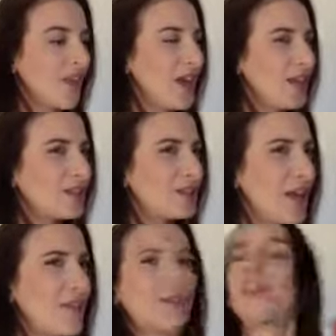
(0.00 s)
it's, I
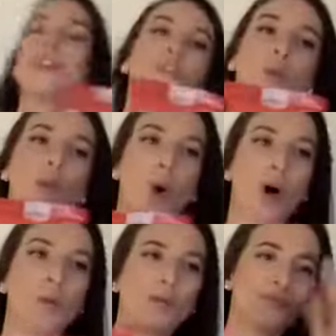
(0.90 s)
think
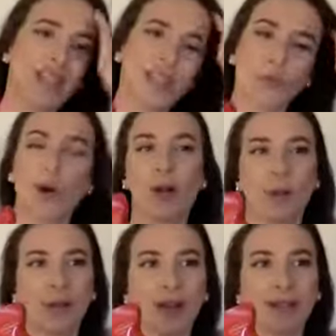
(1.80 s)
not the
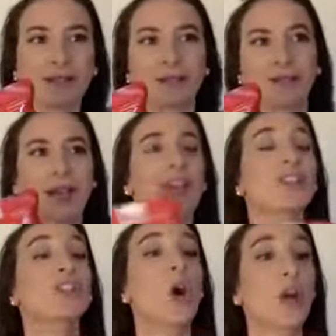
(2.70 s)
Walmart brand, I think
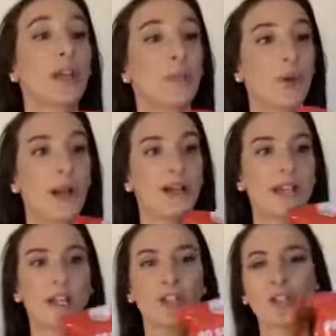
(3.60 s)
the Target brand.
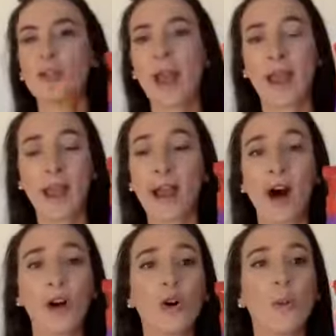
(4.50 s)

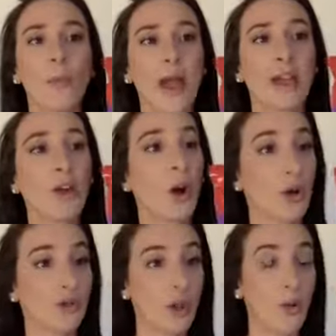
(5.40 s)
Uncle Ben
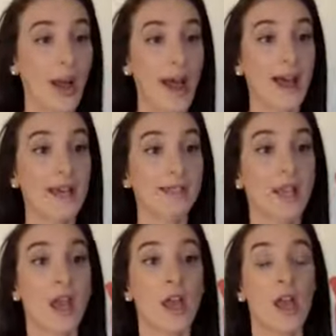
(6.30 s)
also has
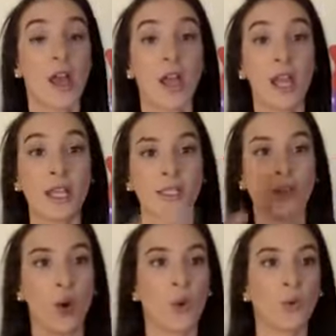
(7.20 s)
its
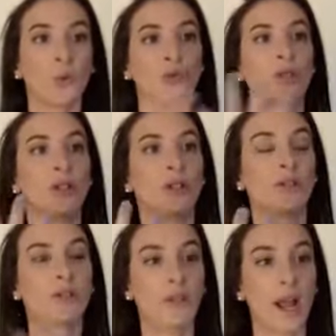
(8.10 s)
own
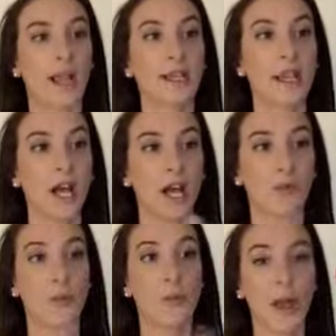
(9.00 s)
variety of
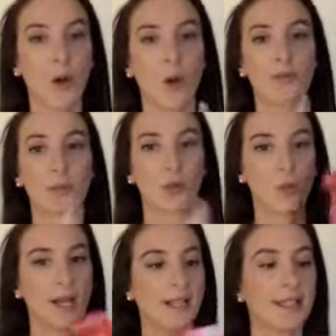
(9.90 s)
microwavable
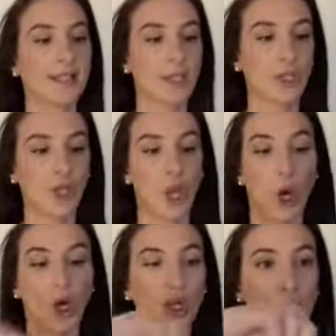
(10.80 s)
rice. Literally
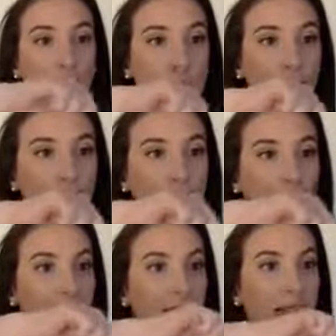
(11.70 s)
all you do
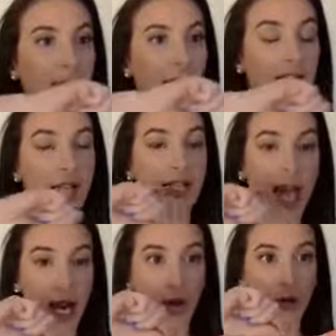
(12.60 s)
is
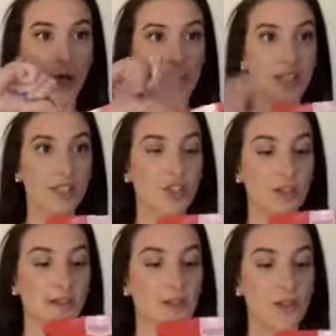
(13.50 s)
tear this
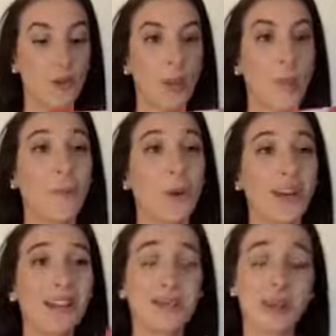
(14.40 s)
just a little bit, put it
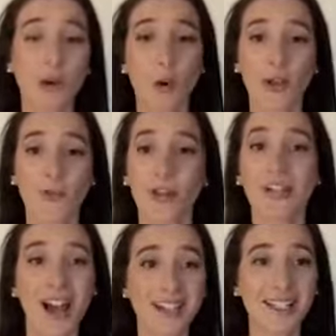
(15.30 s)
in the microwave for
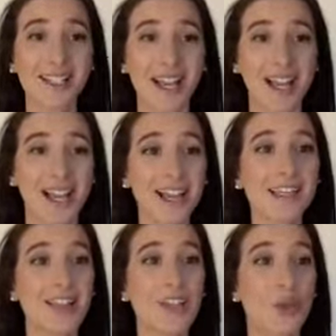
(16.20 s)
90 seconds,
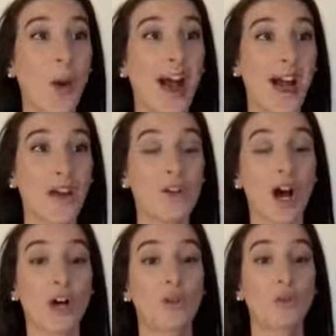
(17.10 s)
and then you have
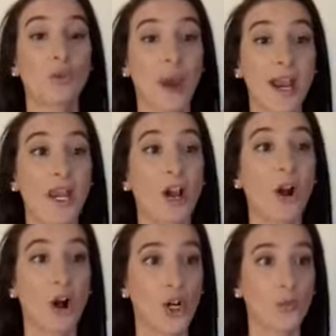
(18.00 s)
a great
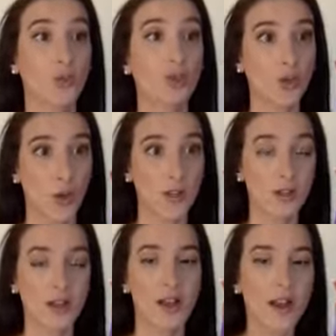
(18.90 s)
carb source.